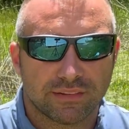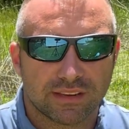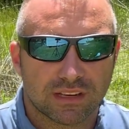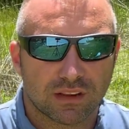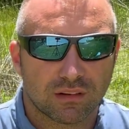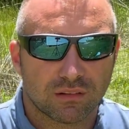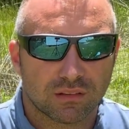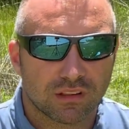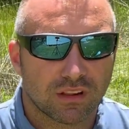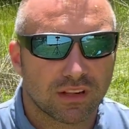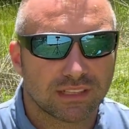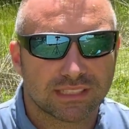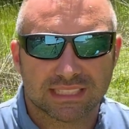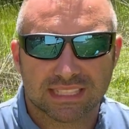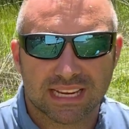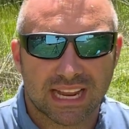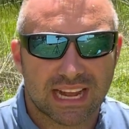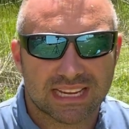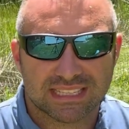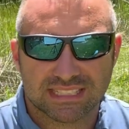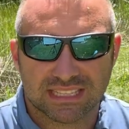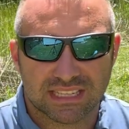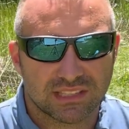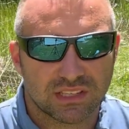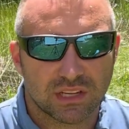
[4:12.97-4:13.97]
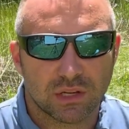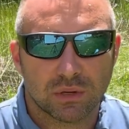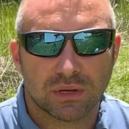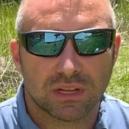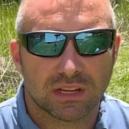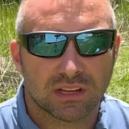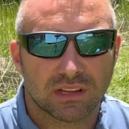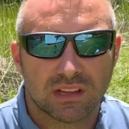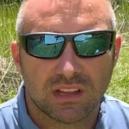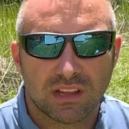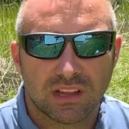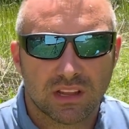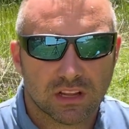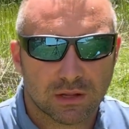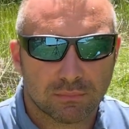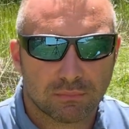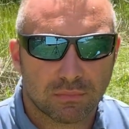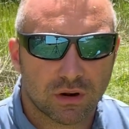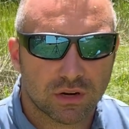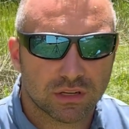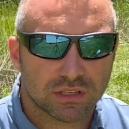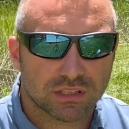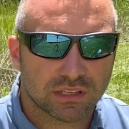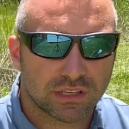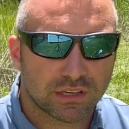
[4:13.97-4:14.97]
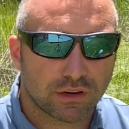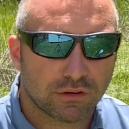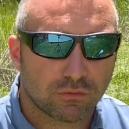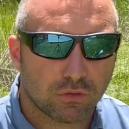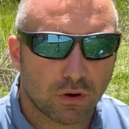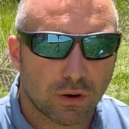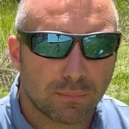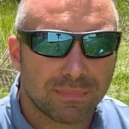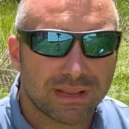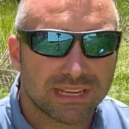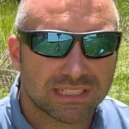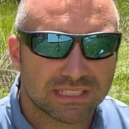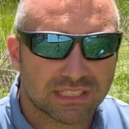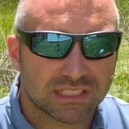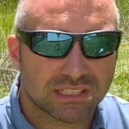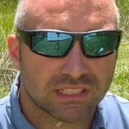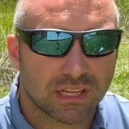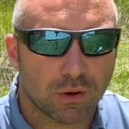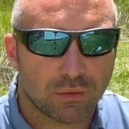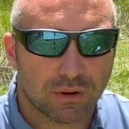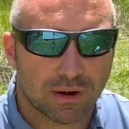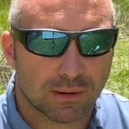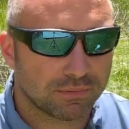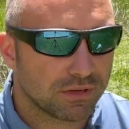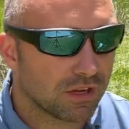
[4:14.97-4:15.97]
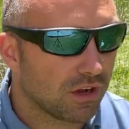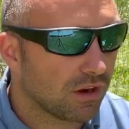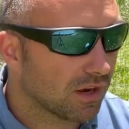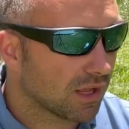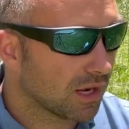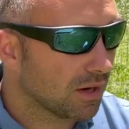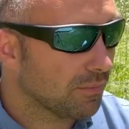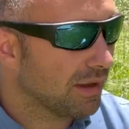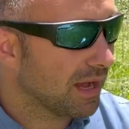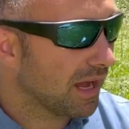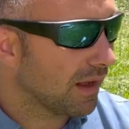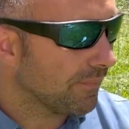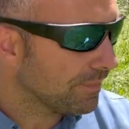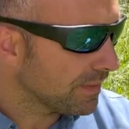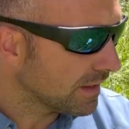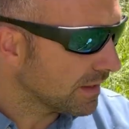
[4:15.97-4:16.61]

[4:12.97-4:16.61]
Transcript: you know, and lots of guys that do it commercially or for a business know what I'm talking about.